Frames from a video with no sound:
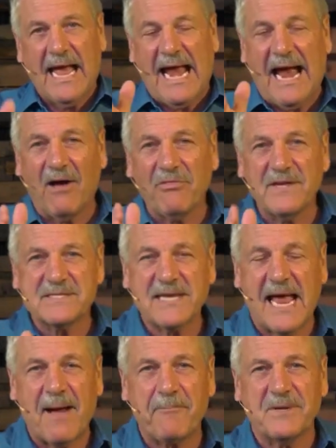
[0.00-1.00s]
How this
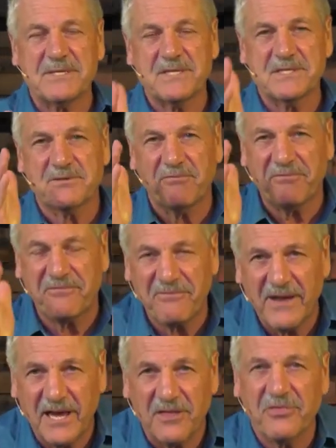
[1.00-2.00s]
happens is
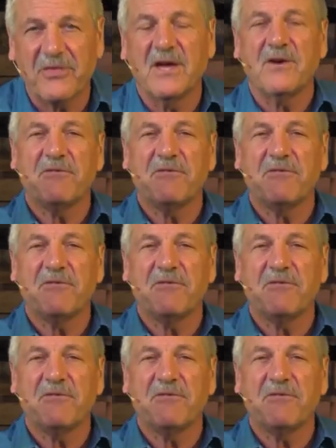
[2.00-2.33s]
faith.